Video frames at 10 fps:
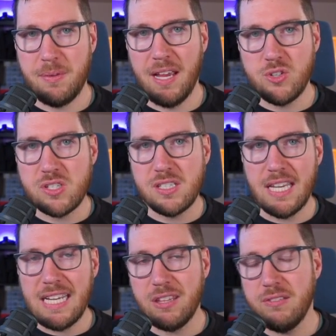I just
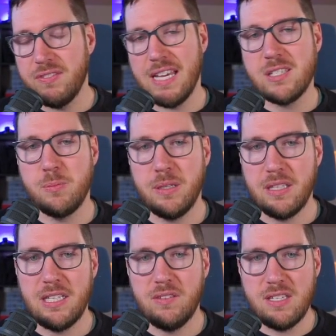like the
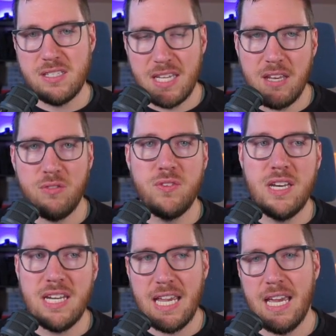flexibility of these
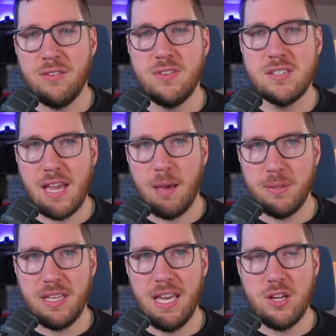infinite canvas
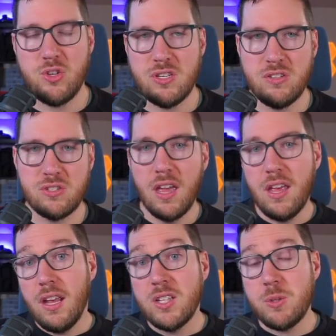applications
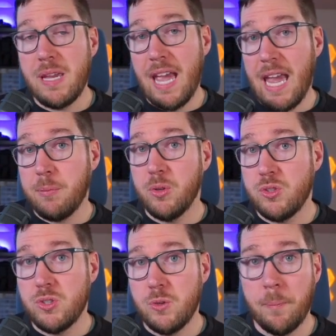to be able
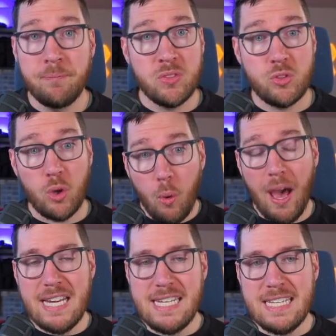to throw
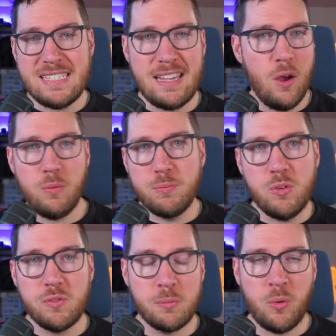ideas out, move
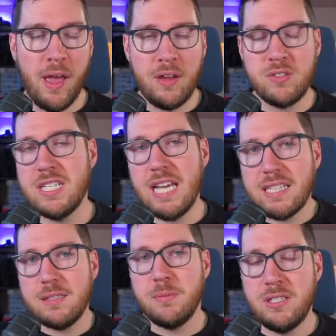them around, connect
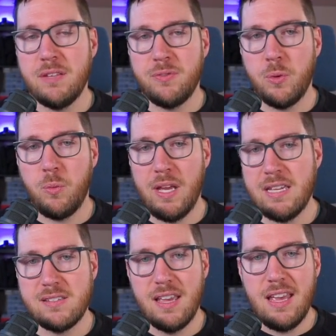them in different
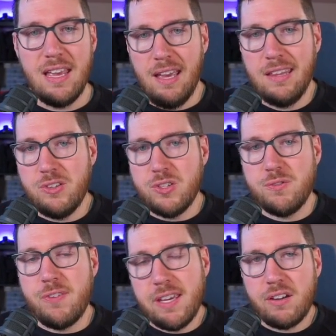ways, and then just
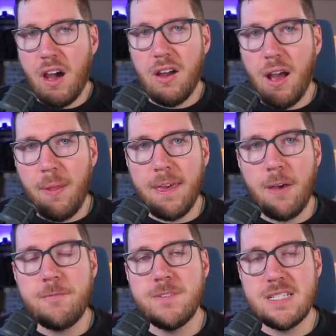figure out how they all
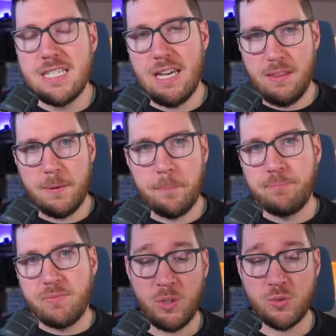fit together.
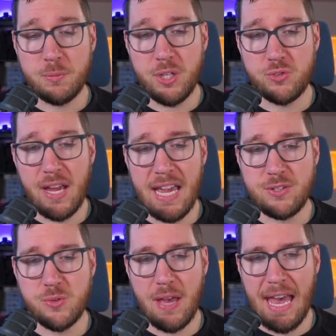So I'm going to drag
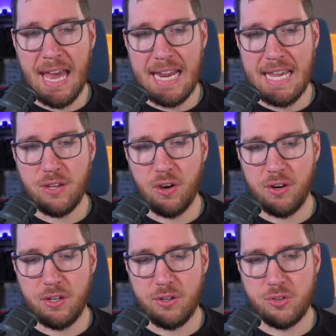to add a card
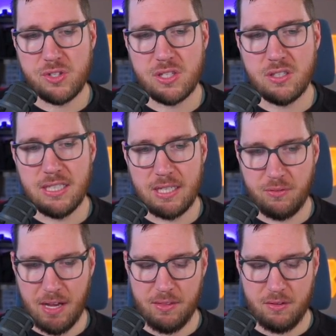here, or just click
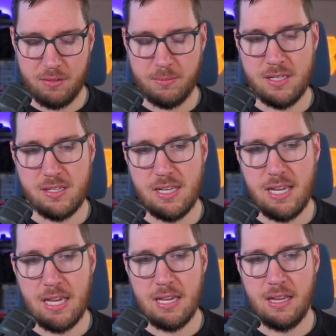rather. I'm going to
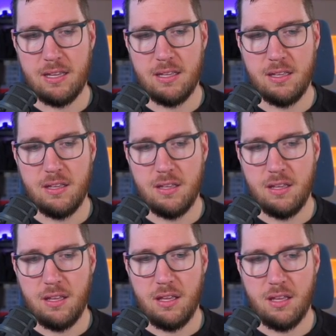say,
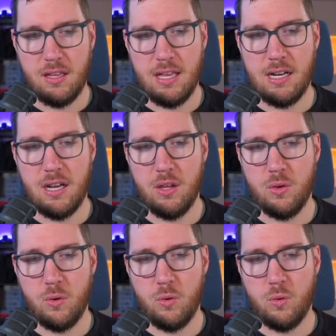uh,
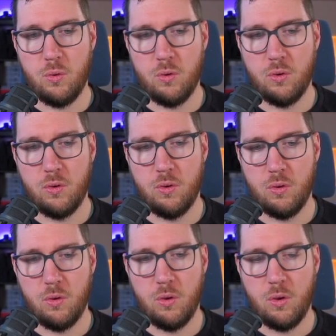hello
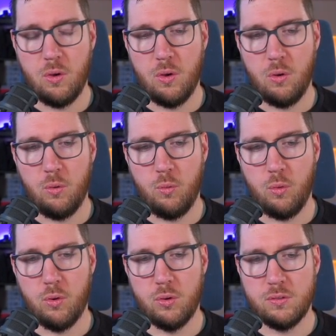
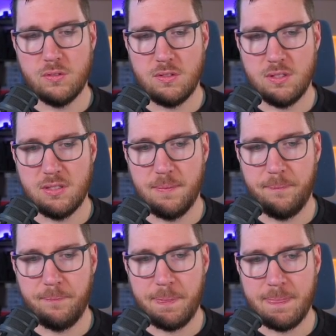world.
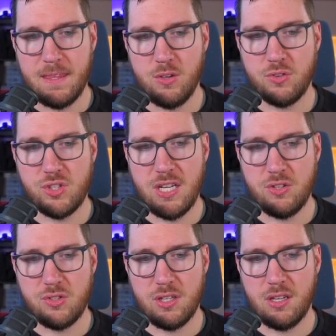You can
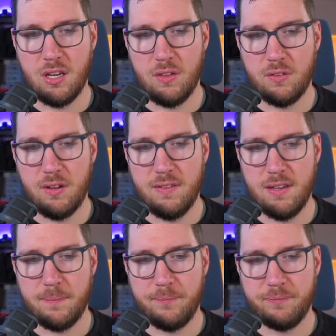change the color of it,
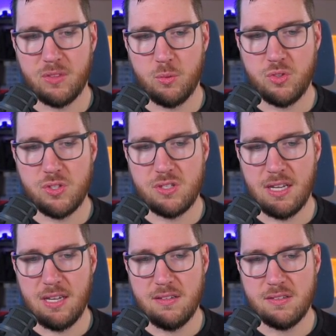which is
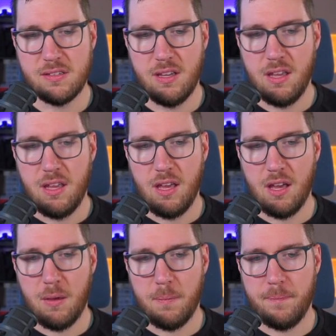nice.
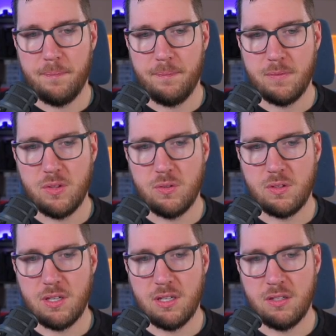Um, you
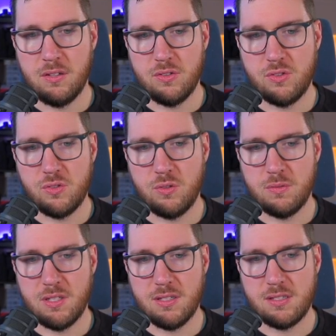can zoom
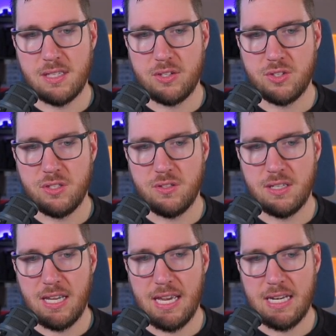to the selection. You can
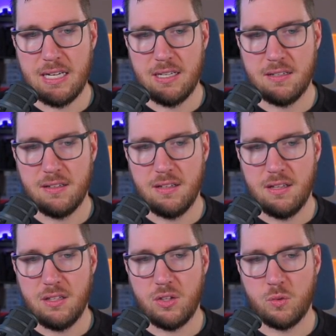edit it.
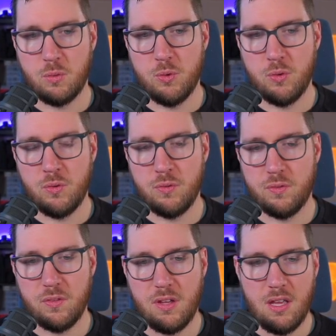You can remove
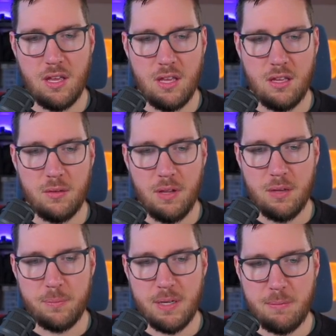
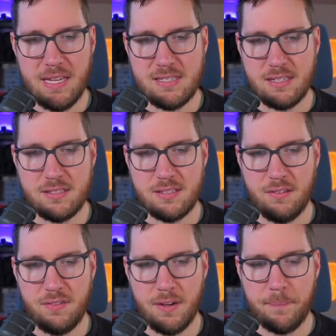pretty basic stuff
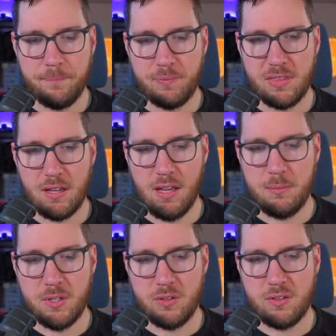here. I'm
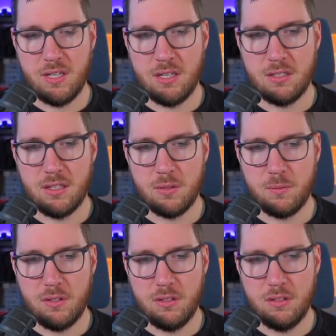going to create another
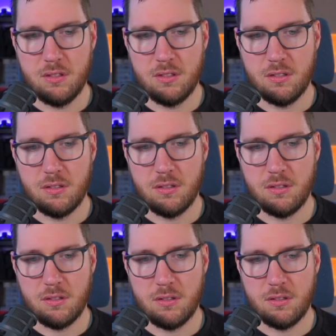one,
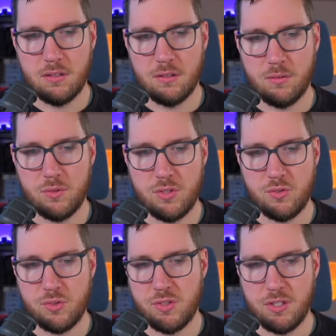which
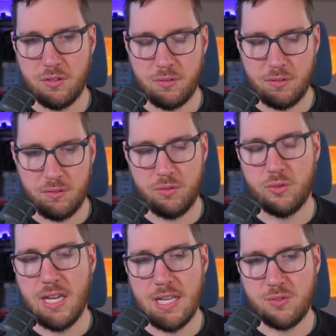interestingly
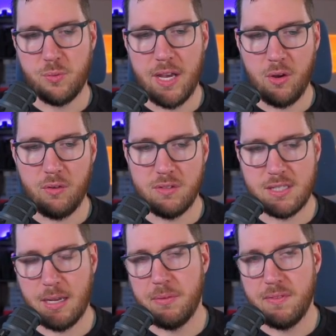creates right over the
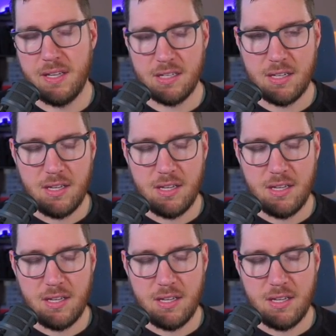top of it.